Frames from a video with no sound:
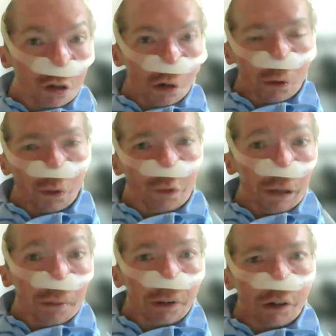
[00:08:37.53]

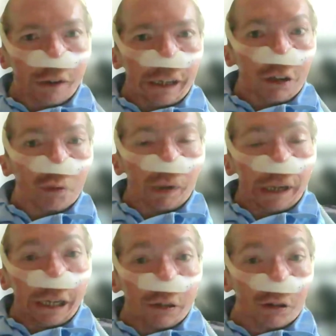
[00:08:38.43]
geography because that's
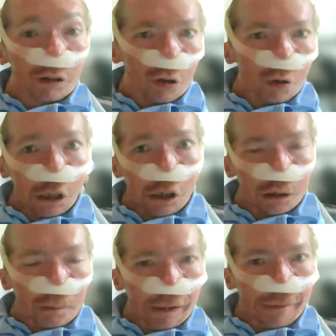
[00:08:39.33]
where you
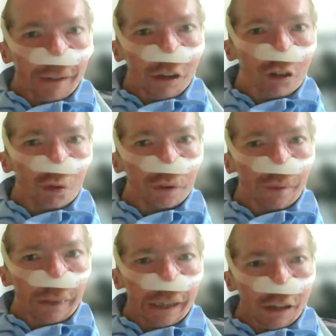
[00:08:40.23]
learn about these sort
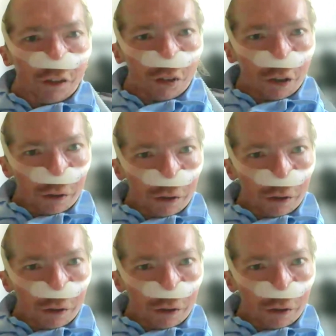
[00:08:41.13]
of things.